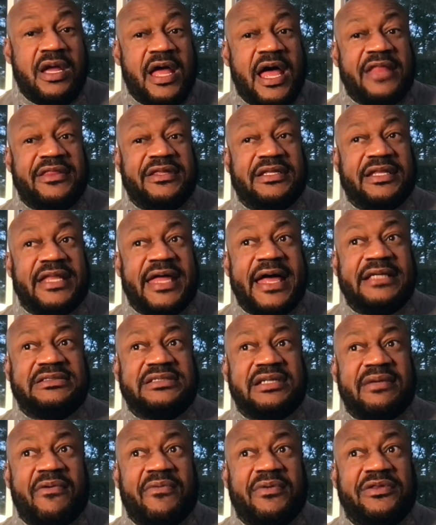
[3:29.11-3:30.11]
I think the last
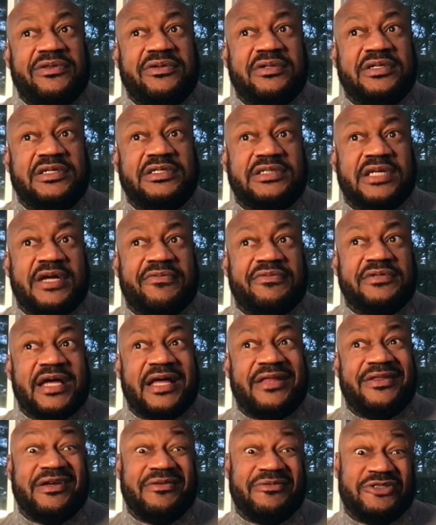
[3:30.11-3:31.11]
time I went through this, I
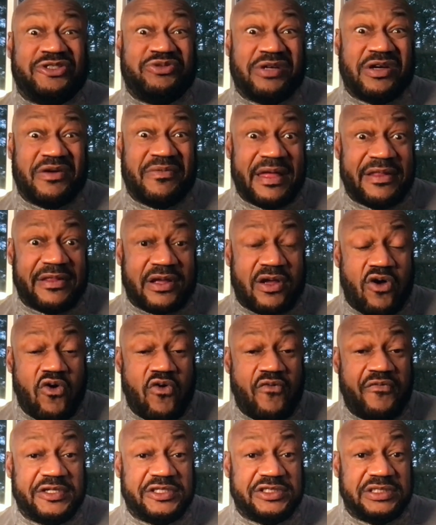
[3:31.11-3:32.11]
think it was triggered by the
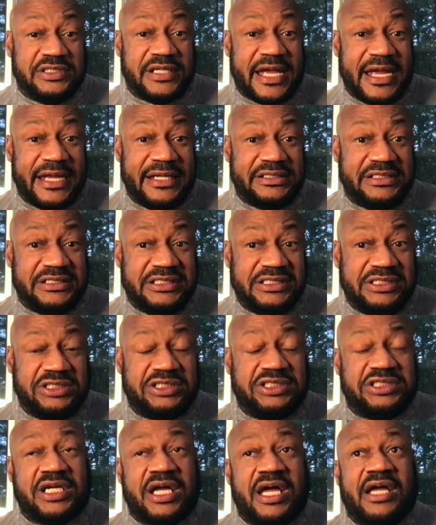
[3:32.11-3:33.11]
COVID-19
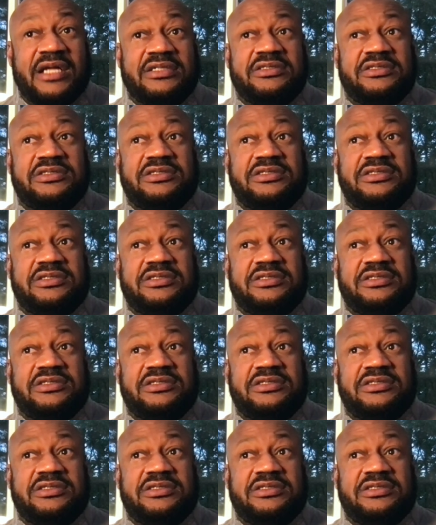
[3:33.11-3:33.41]
shot.